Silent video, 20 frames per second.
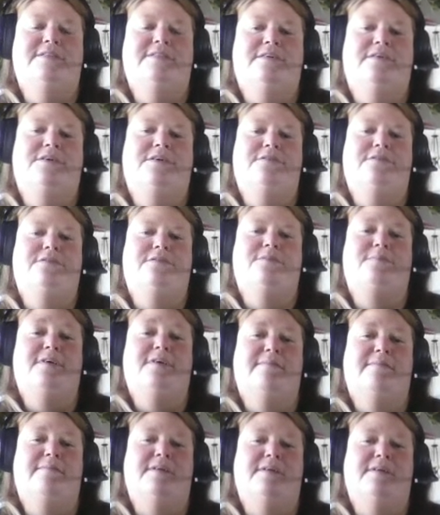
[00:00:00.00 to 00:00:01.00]
So you should be
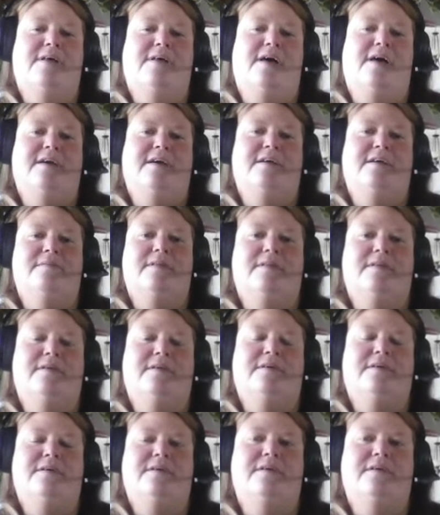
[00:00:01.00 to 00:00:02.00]
able to log in with
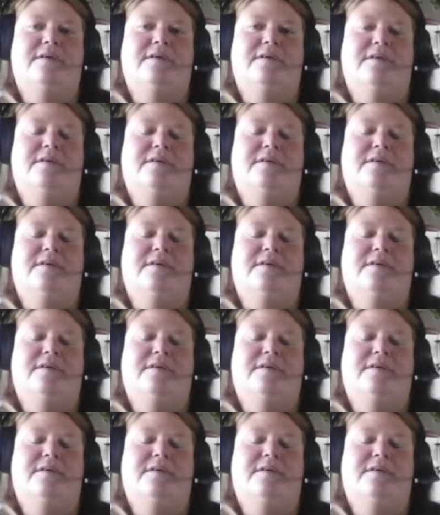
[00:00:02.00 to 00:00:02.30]
your